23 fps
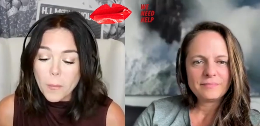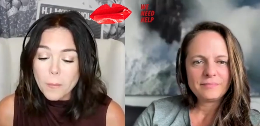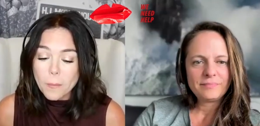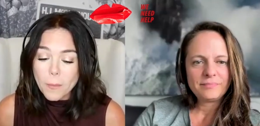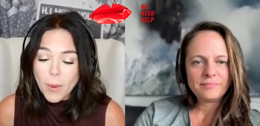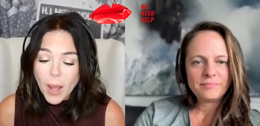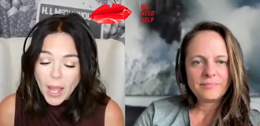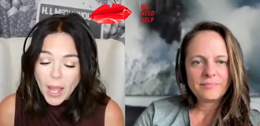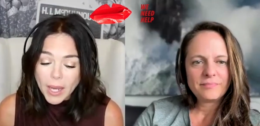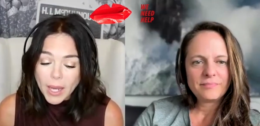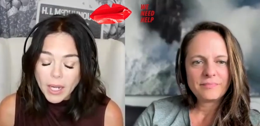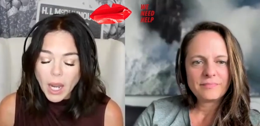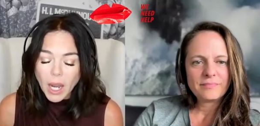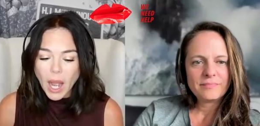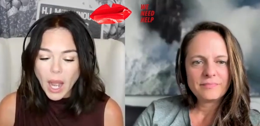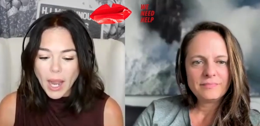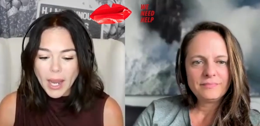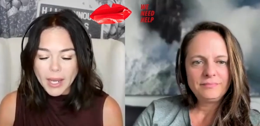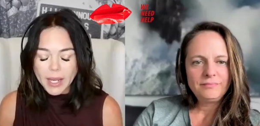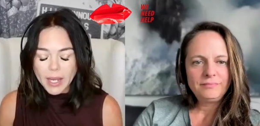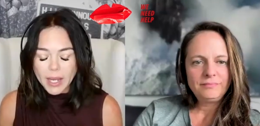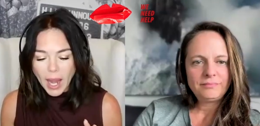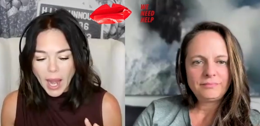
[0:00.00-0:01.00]
Speaker 1: But I
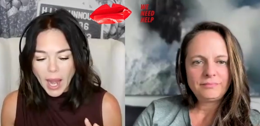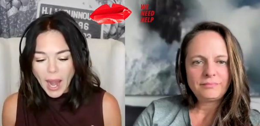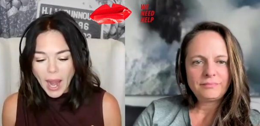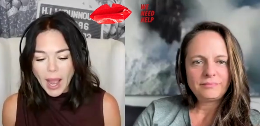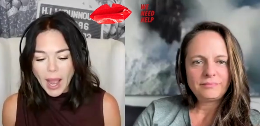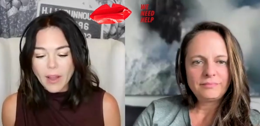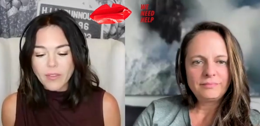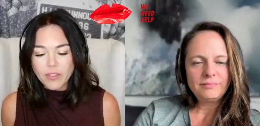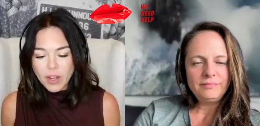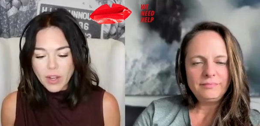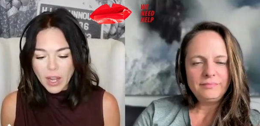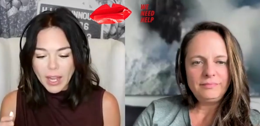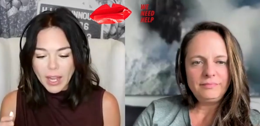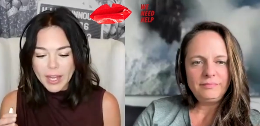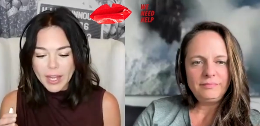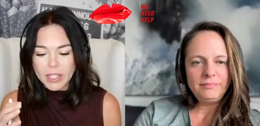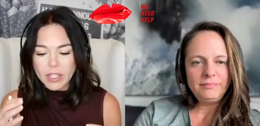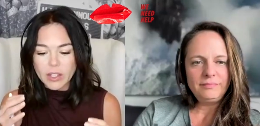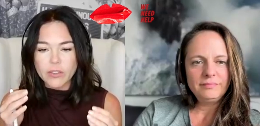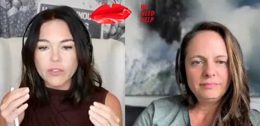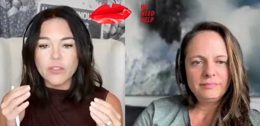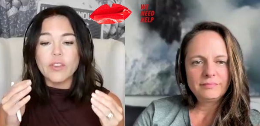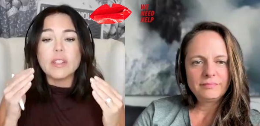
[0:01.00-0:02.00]
have kind
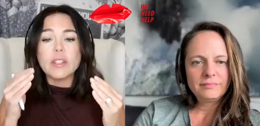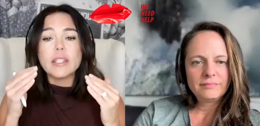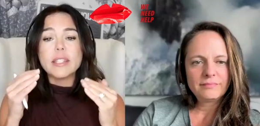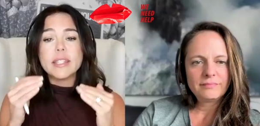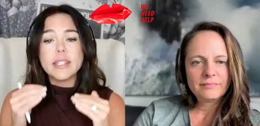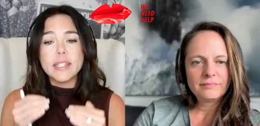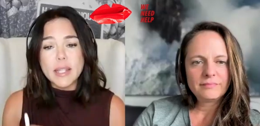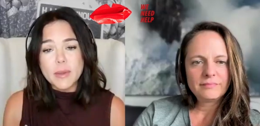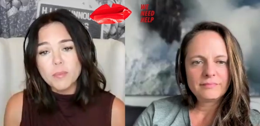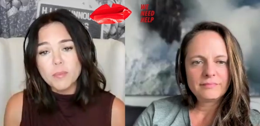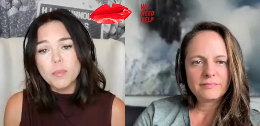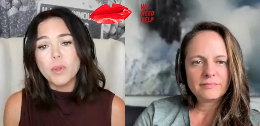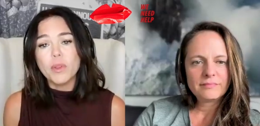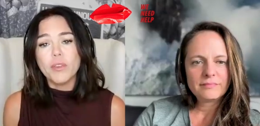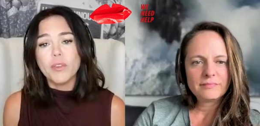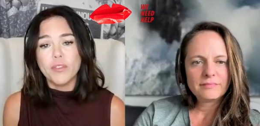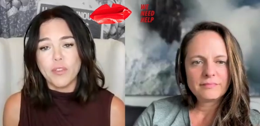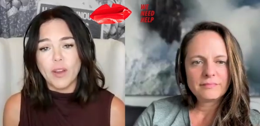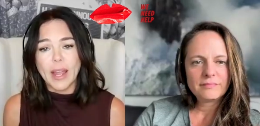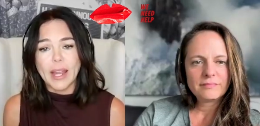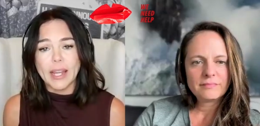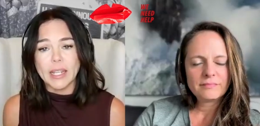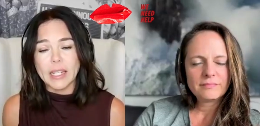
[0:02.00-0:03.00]
of
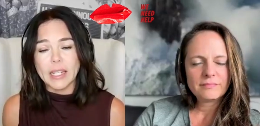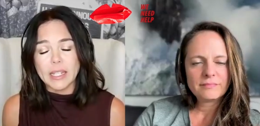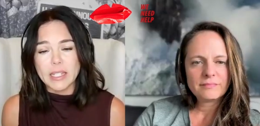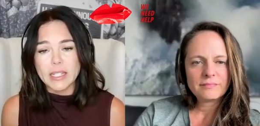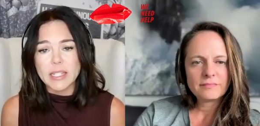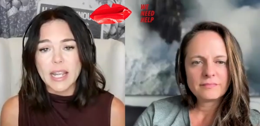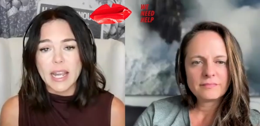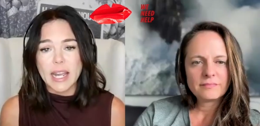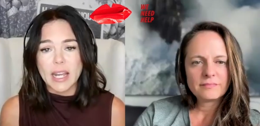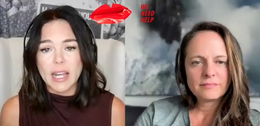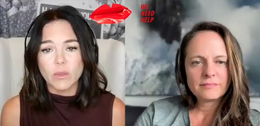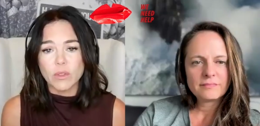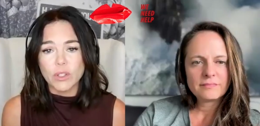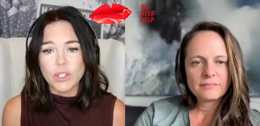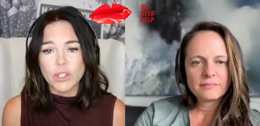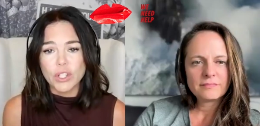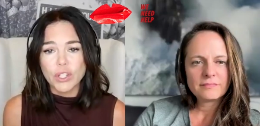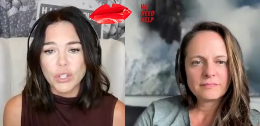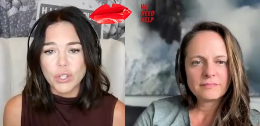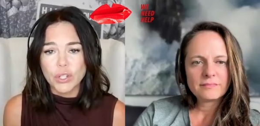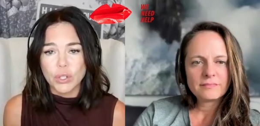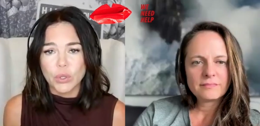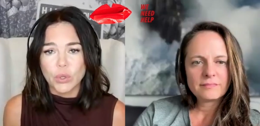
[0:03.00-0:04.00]
simplified it down
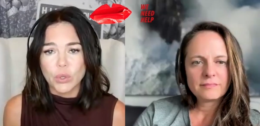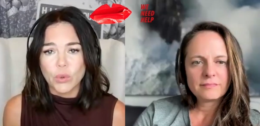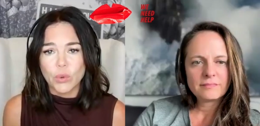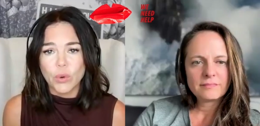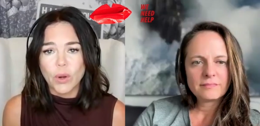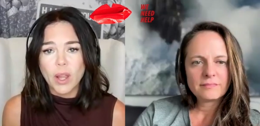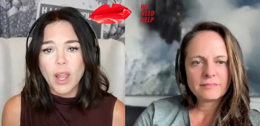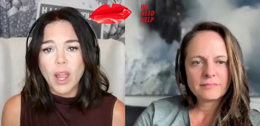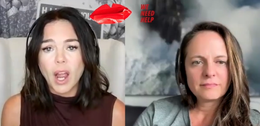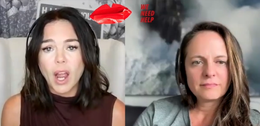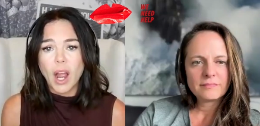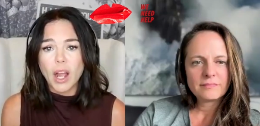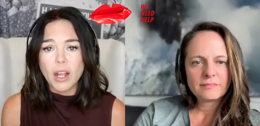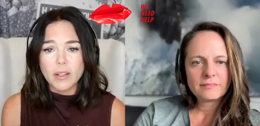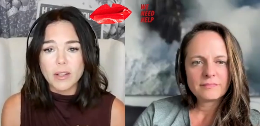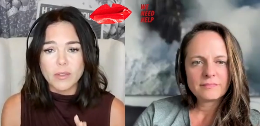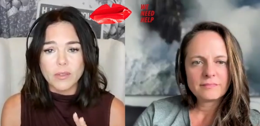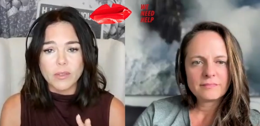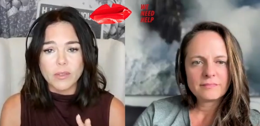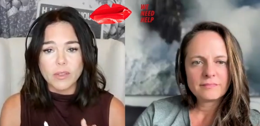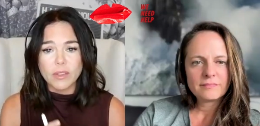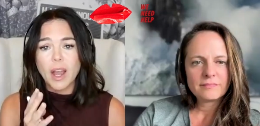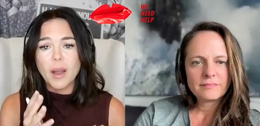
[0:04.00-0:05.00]
to a
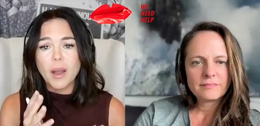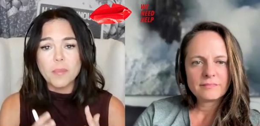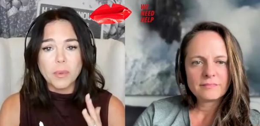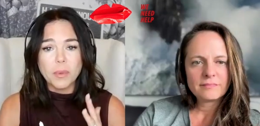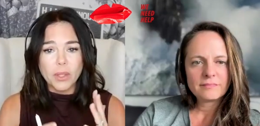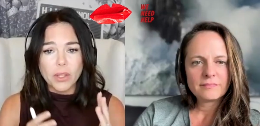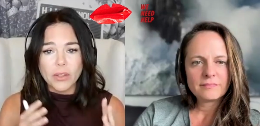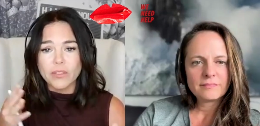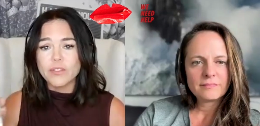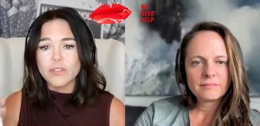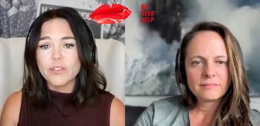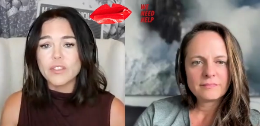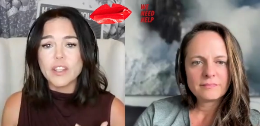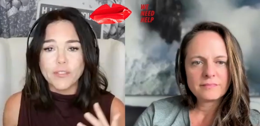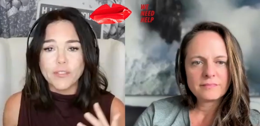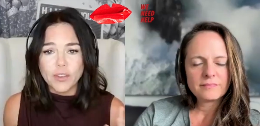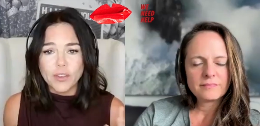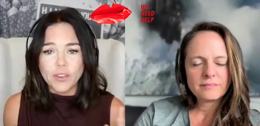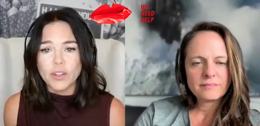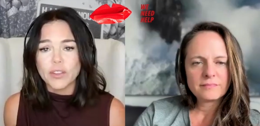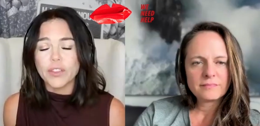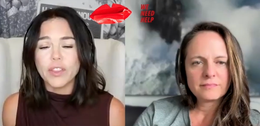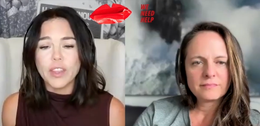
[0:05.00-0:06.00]
couple of
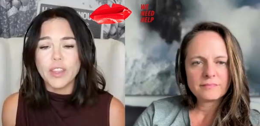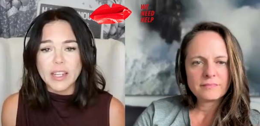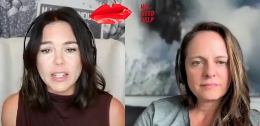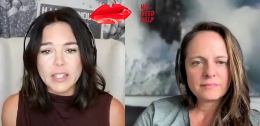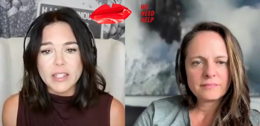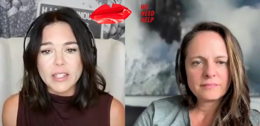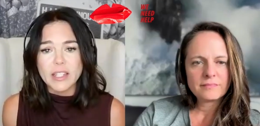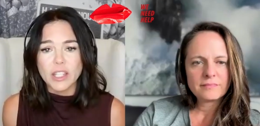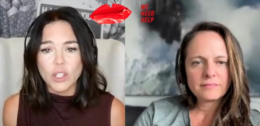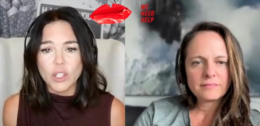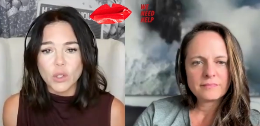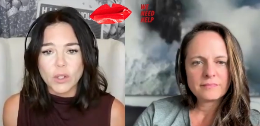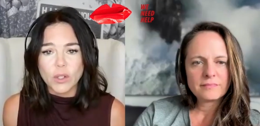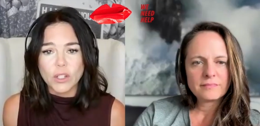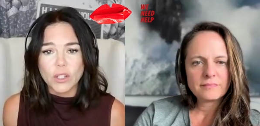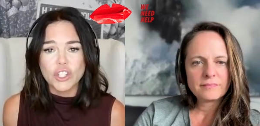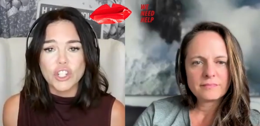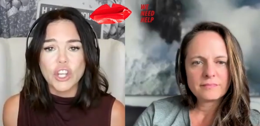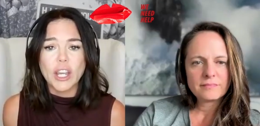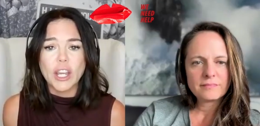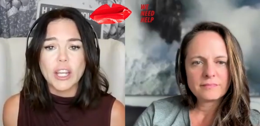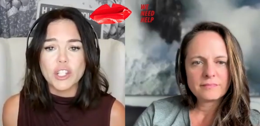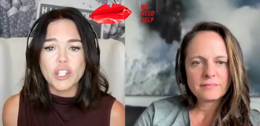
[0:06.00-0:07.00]
different things that you can
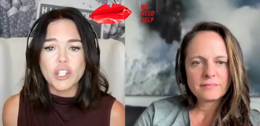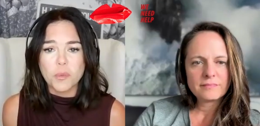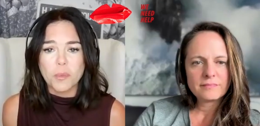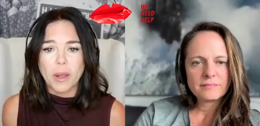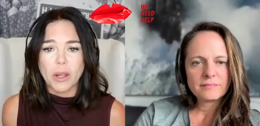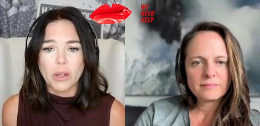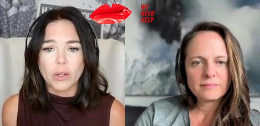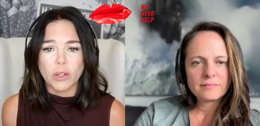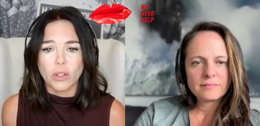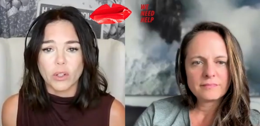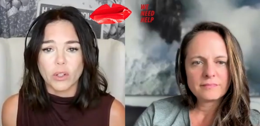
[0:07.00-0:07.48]
change about your